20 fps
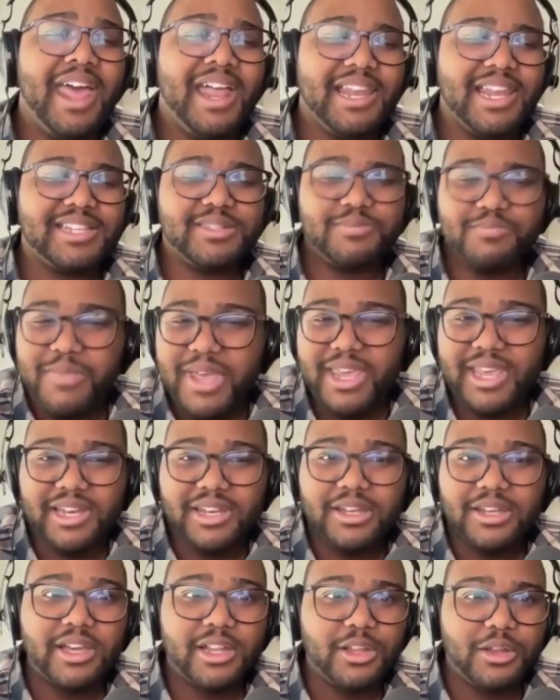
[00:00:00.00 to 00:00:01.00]
Let's make
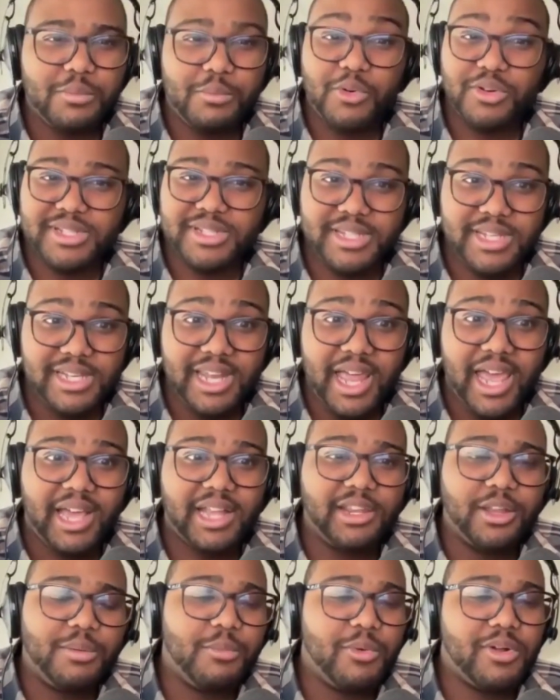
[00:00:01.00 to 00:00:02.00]
it look a little more
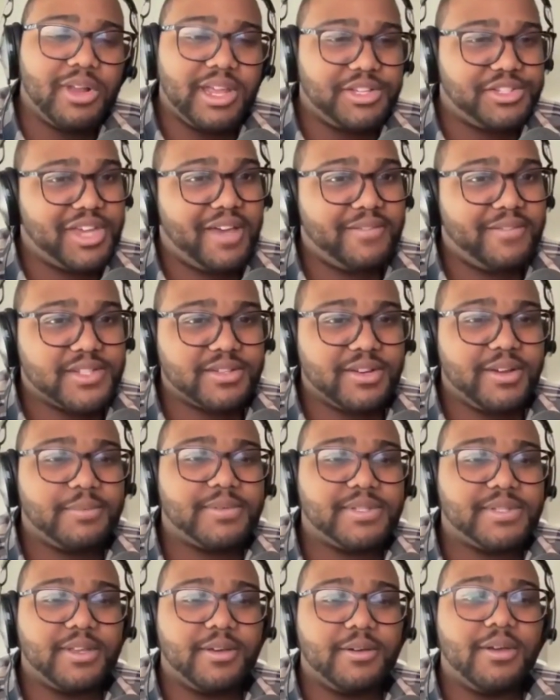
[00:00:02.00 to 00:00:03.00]
C-like, a little more like
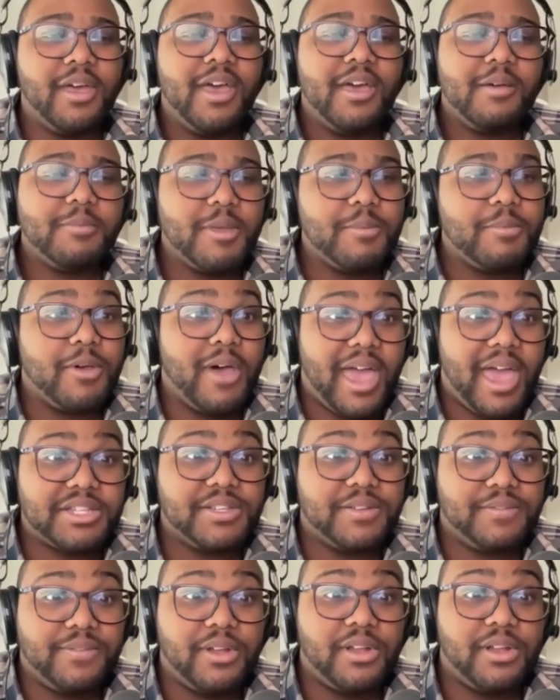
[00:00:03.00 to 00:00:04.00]
JavaScript, so people
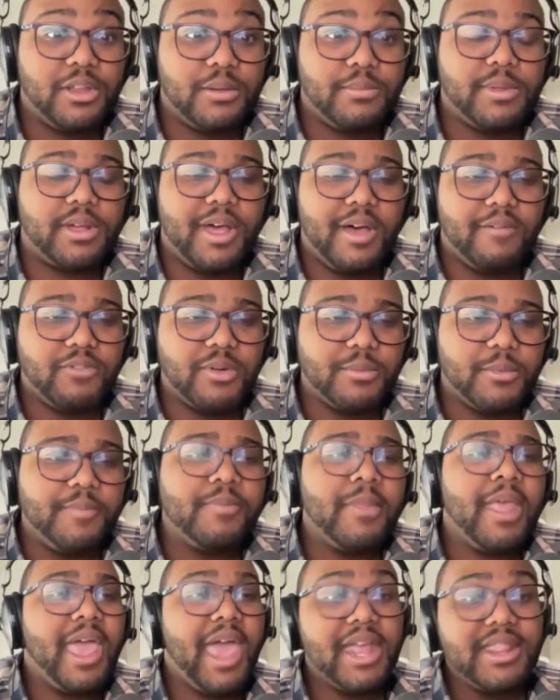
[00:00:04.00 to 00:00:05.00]
actually feel a little bit
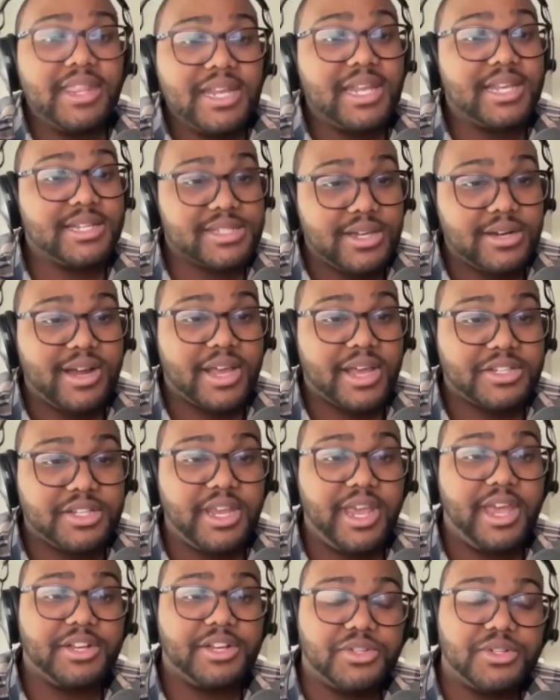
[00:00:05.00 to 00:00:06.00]
comfortable. And then let's start
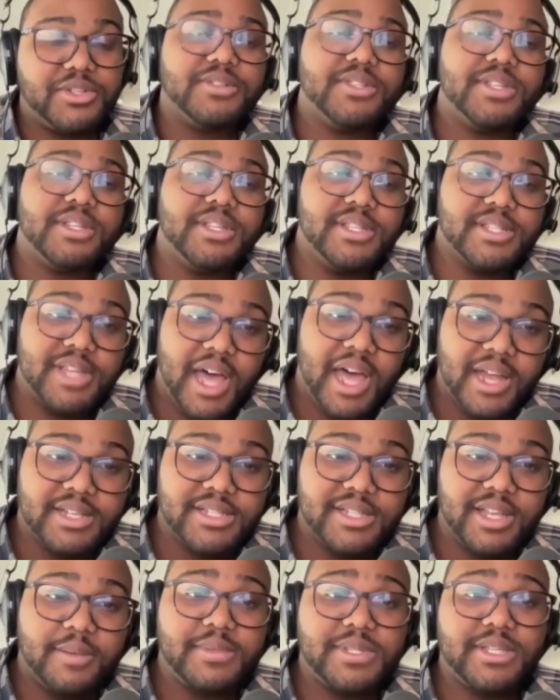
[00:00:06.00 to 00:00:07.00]
actually introducing these
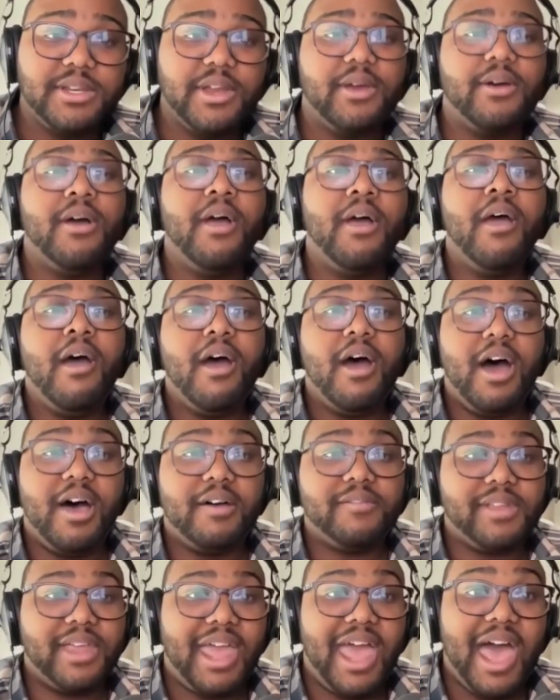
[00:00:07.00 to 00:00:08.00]
concepts,
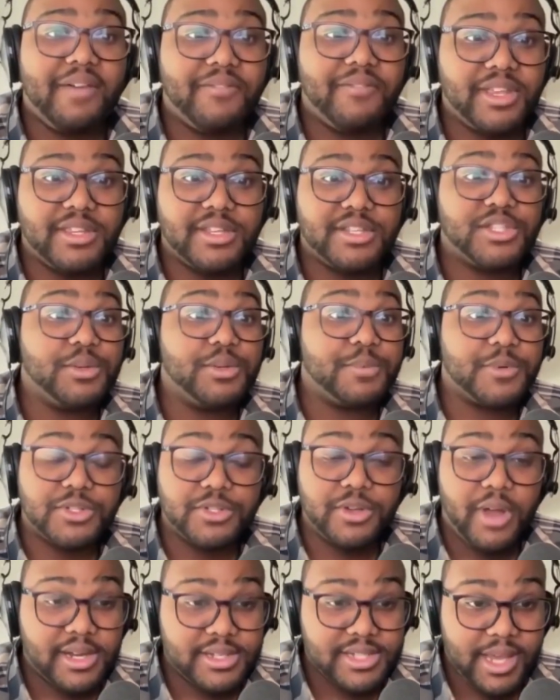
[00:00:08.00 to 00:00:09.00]
of like having the super
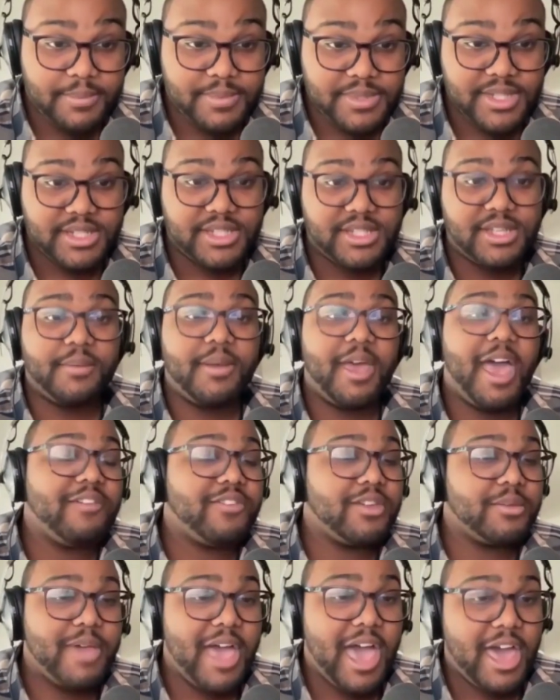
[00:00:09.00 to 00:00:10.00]
strong type system,
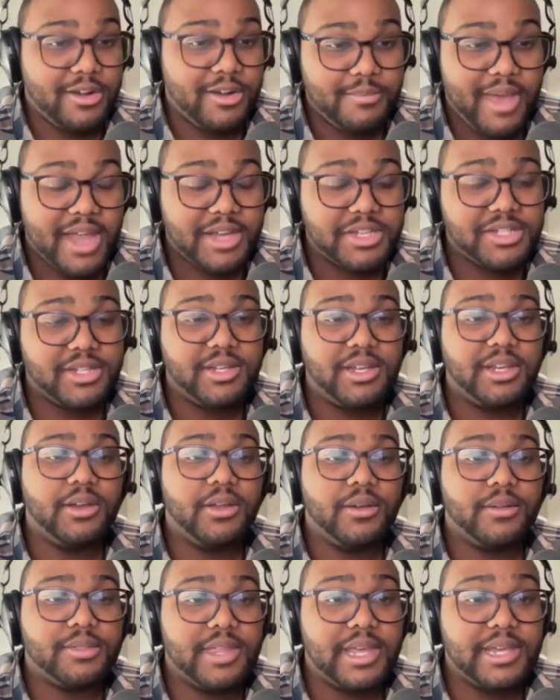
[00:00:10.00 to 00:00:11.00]
having pattern
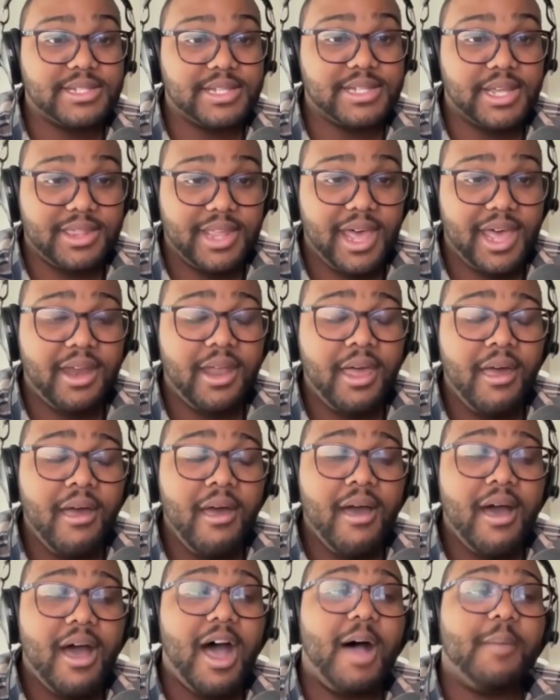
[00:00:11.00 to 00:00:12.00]
matching, things like that.
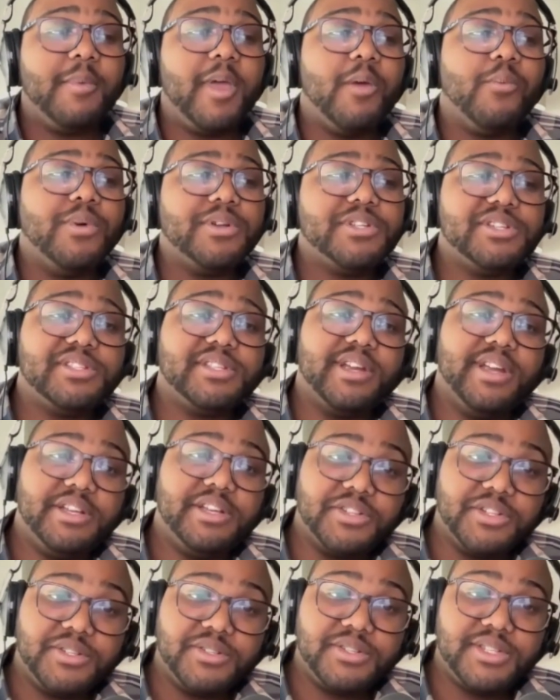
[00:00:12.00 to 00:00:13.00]
And once you start
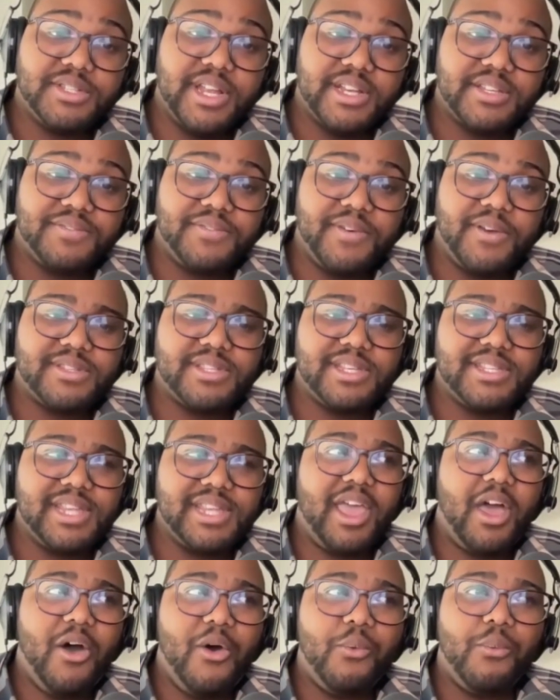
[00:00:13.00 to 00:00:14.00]
introducing that to folks, they
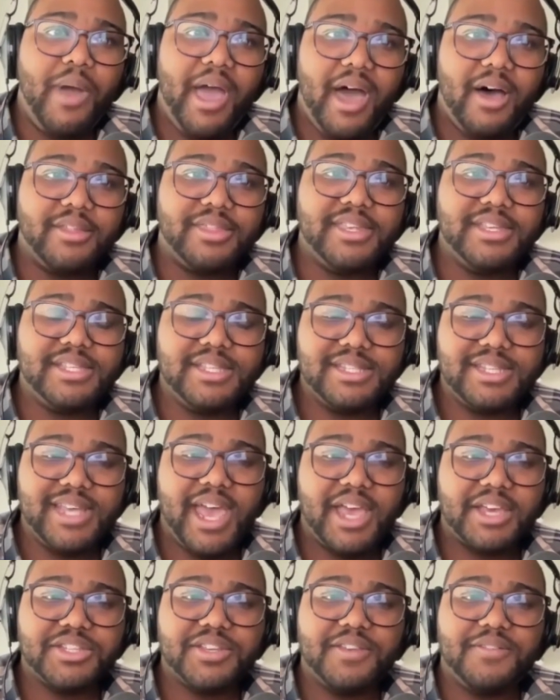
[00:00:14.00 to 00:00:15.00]
say, oh, wow, this is
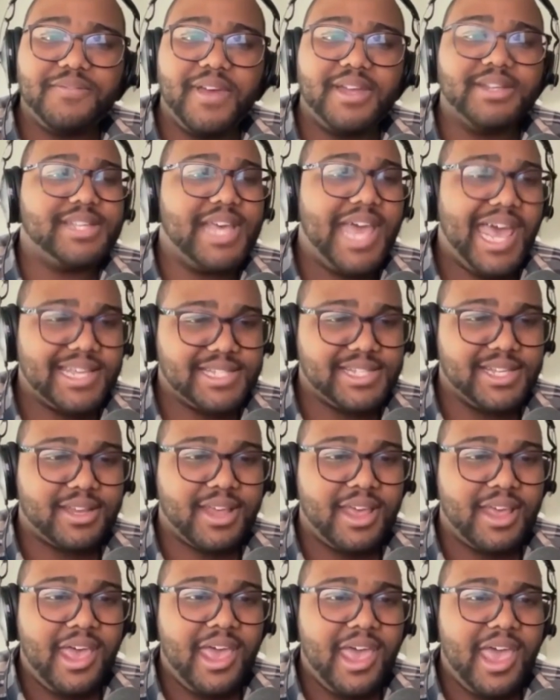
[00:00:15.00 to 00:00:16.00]
actually fantastic.